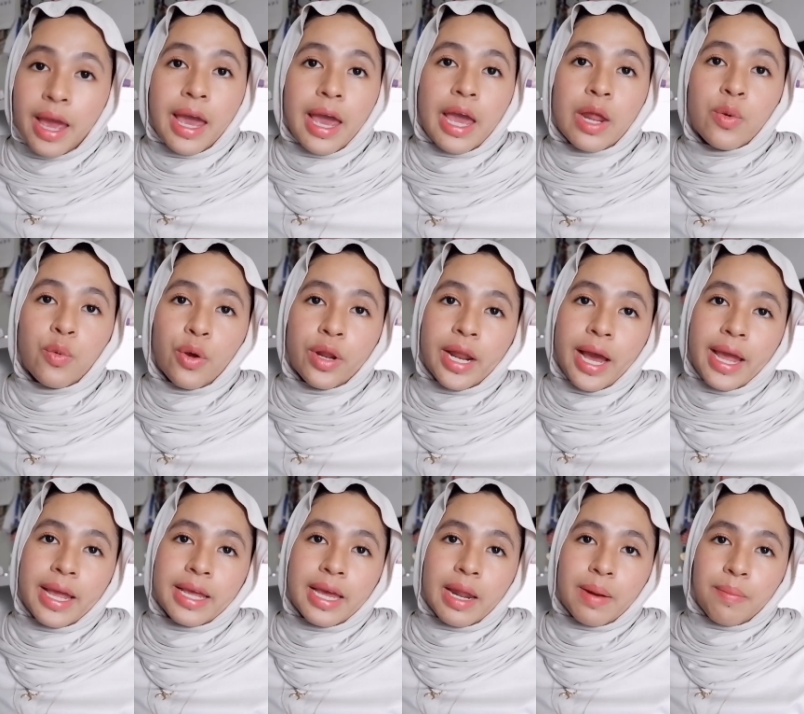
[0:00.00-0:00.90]
And when
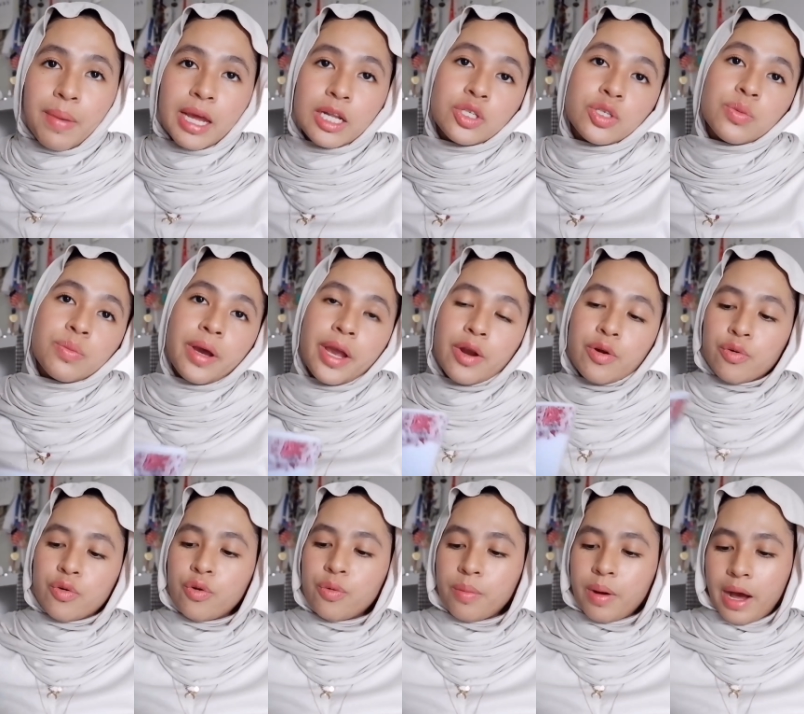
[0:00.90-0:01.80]
I get back to my
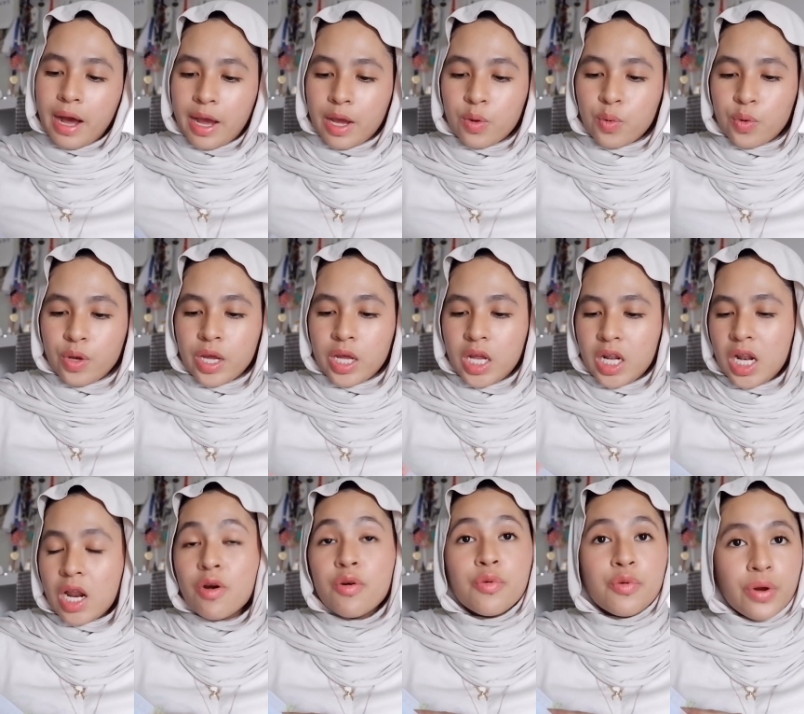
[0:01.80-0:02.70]
room, I
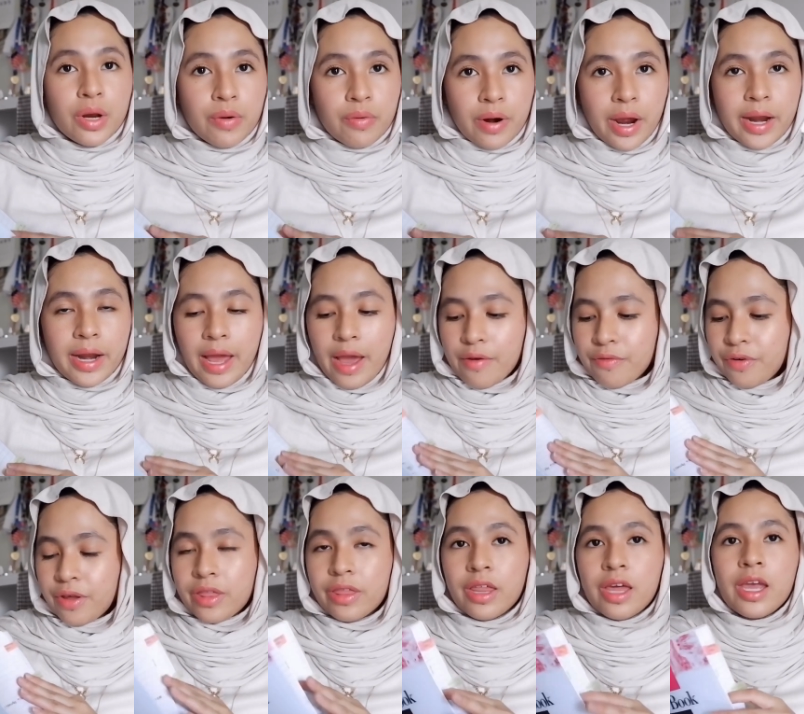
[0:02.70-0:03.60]
will rewrite
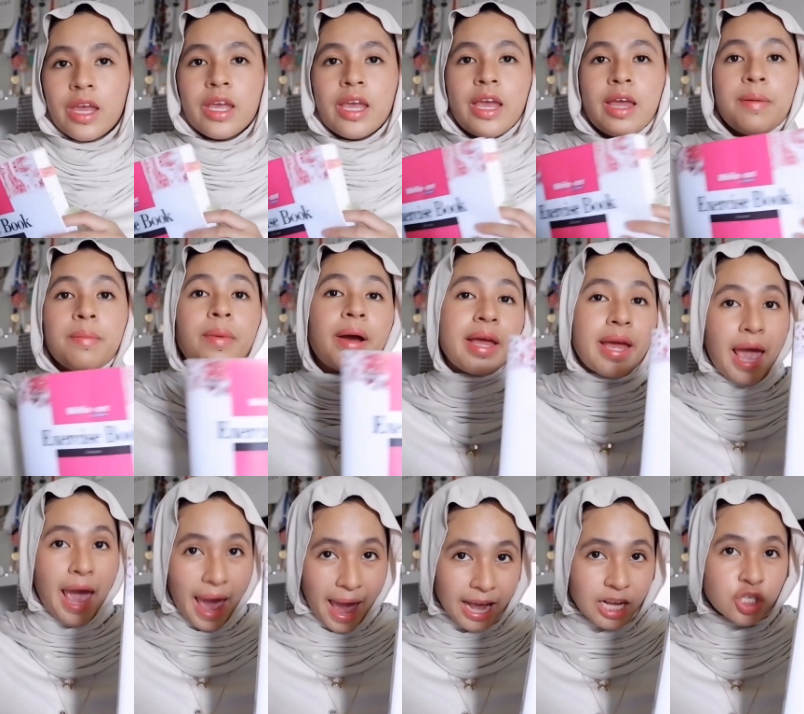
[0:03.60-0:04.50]
everything in my
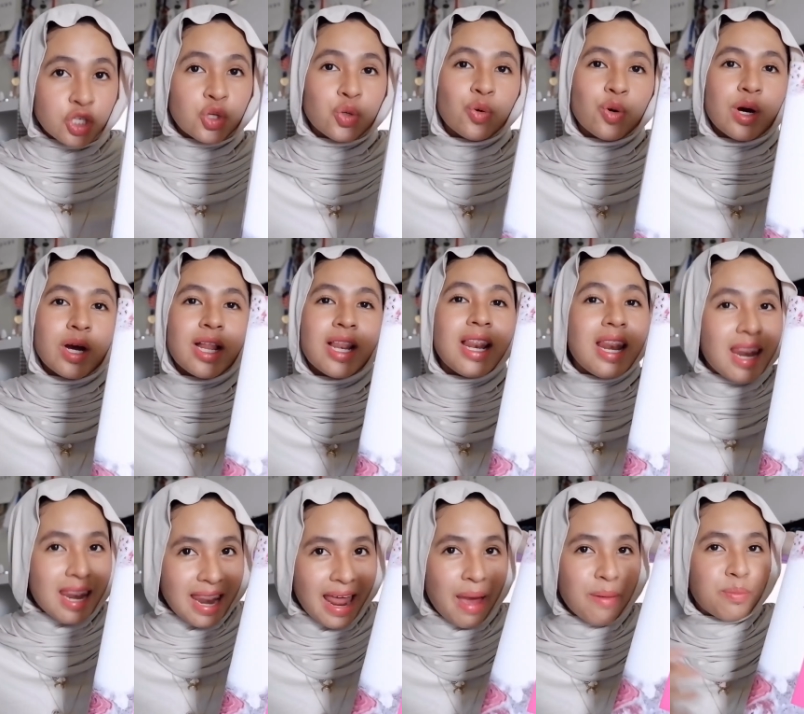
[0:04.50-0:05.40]
actual
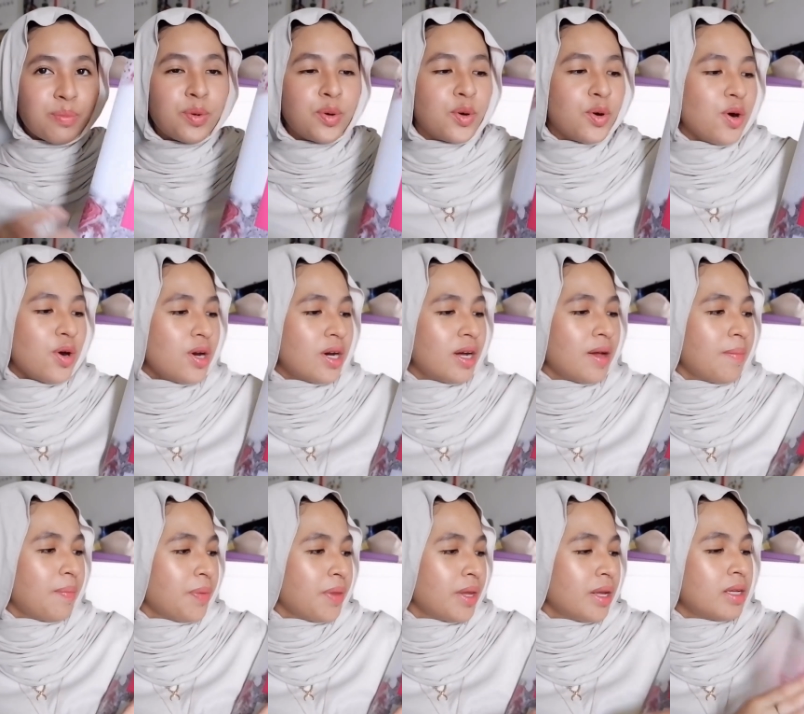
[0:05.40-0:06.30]
lab book.
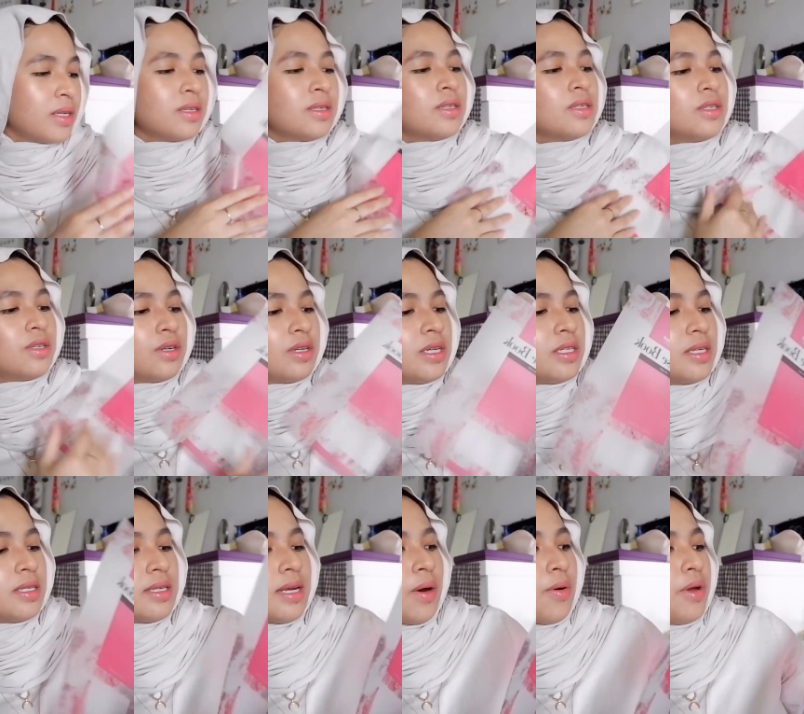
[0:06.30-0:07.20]
So this
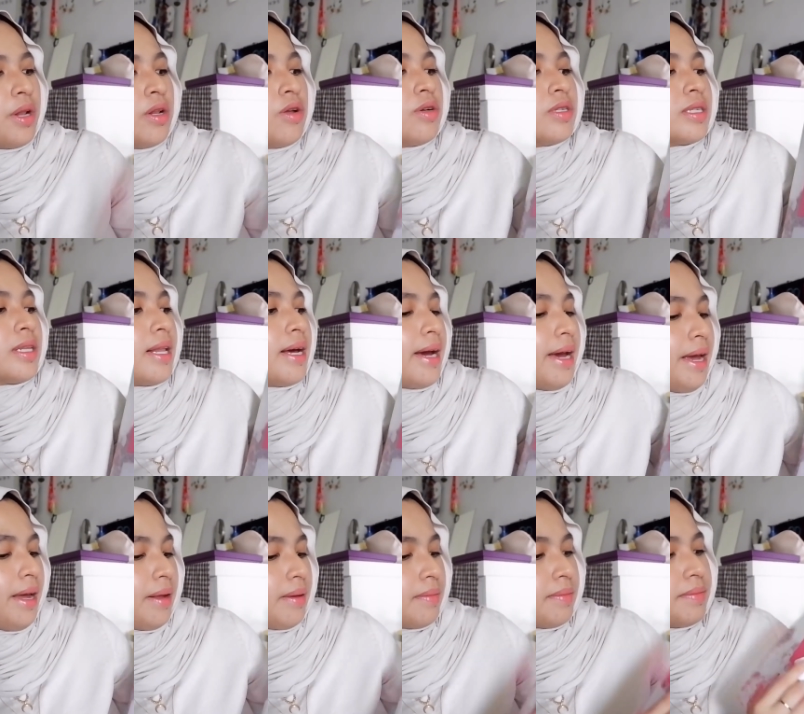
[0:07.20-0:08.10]
is how it looks
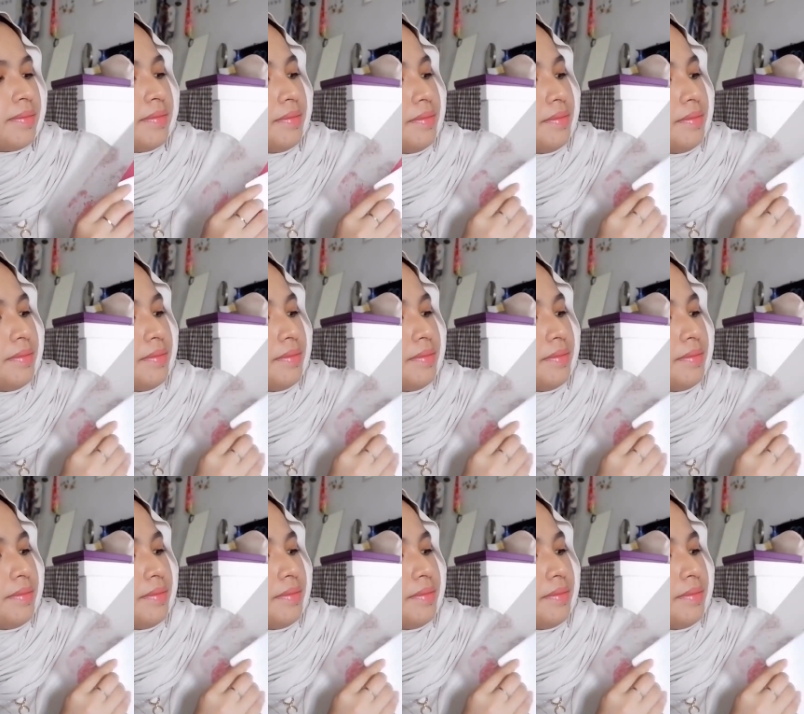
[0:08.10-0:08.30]
like.